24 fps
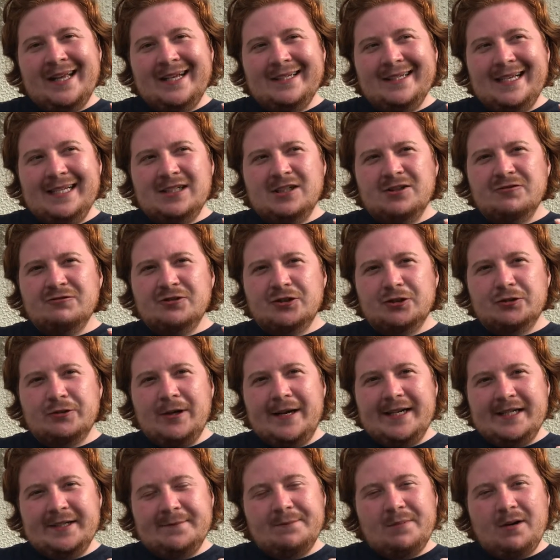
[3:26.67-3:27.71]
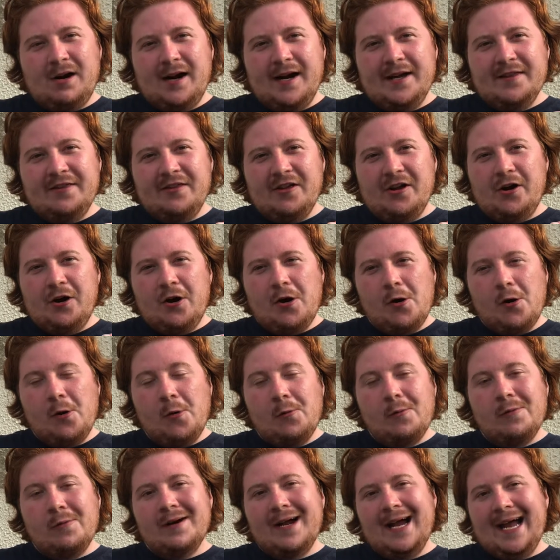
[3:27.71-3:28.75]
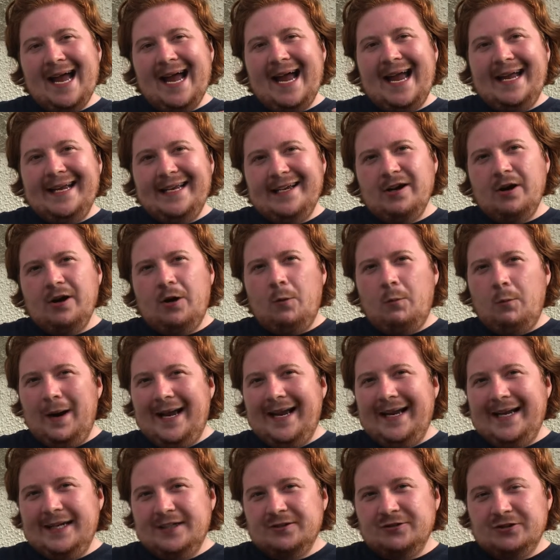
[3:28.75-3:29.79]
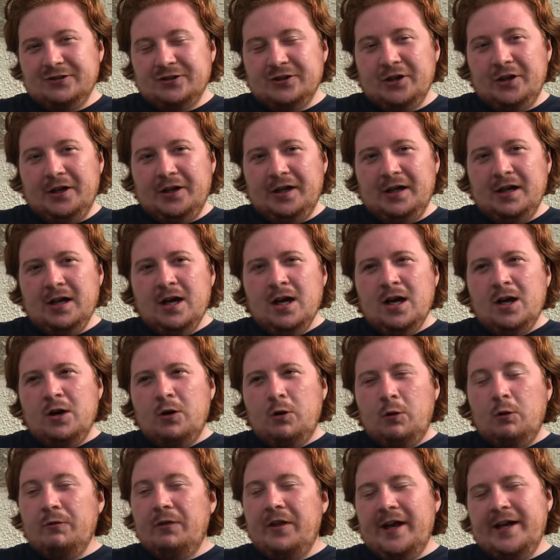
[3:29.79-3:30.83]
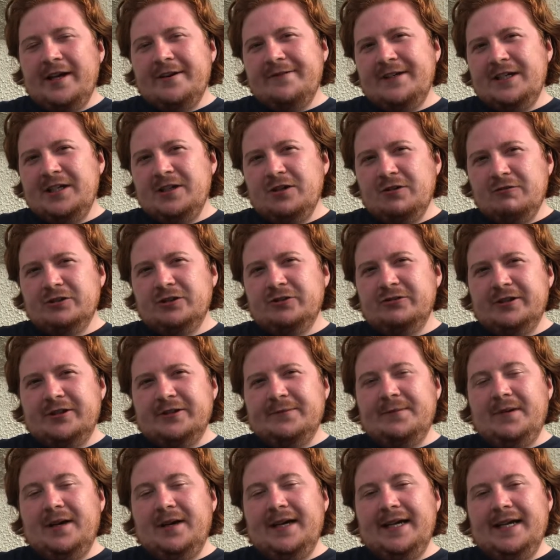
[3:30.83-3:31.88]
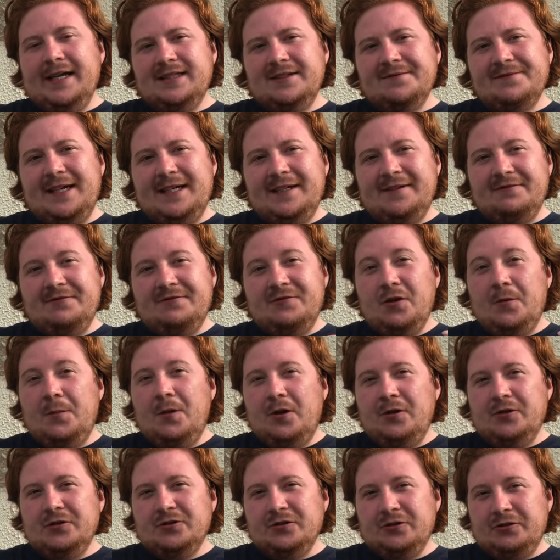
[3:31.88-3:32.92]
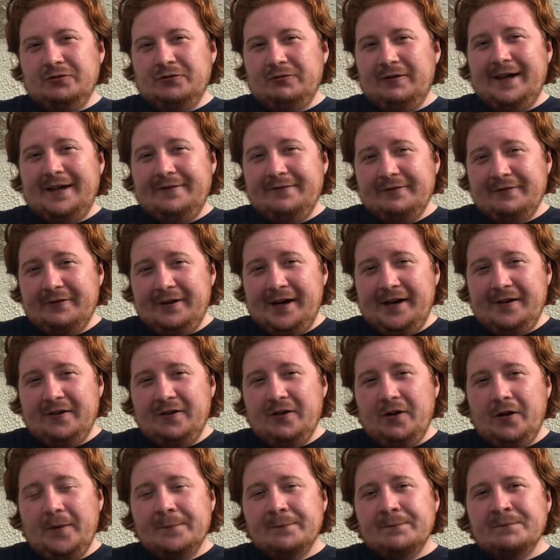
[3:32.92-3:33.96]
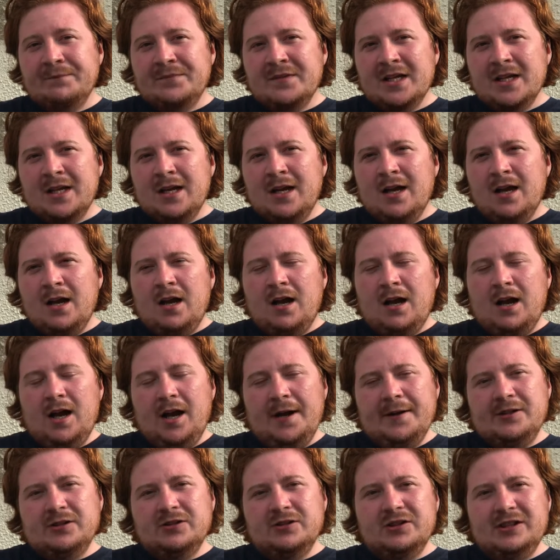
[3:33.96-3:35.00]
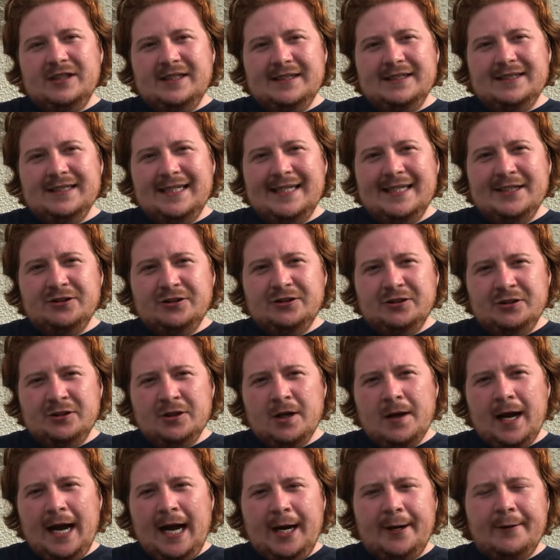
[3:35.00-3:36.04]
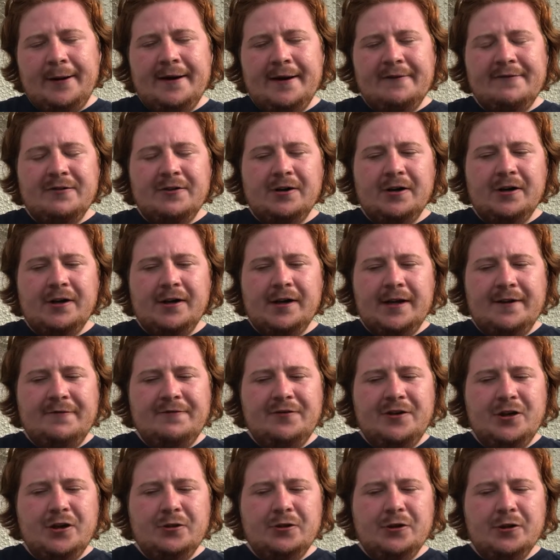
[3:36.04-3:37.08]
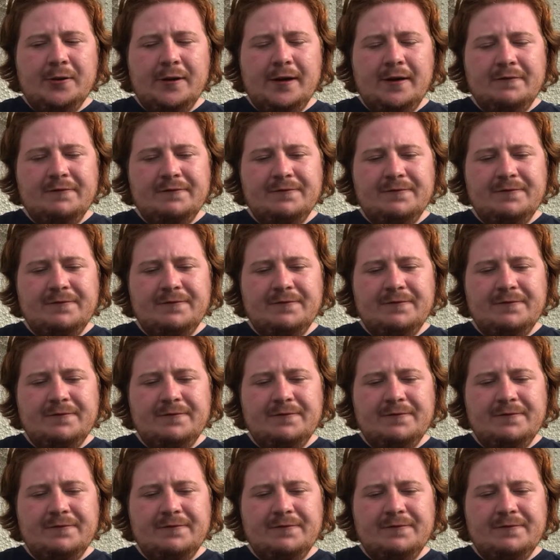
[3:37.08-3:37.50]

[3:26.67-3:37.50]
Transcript: isn't restricted by the whole, hey, you got to wait an extra turn. The only thing you're restricted by is the fact if your opponent's on grade 3 or not, because you need to Legion. However, if you do it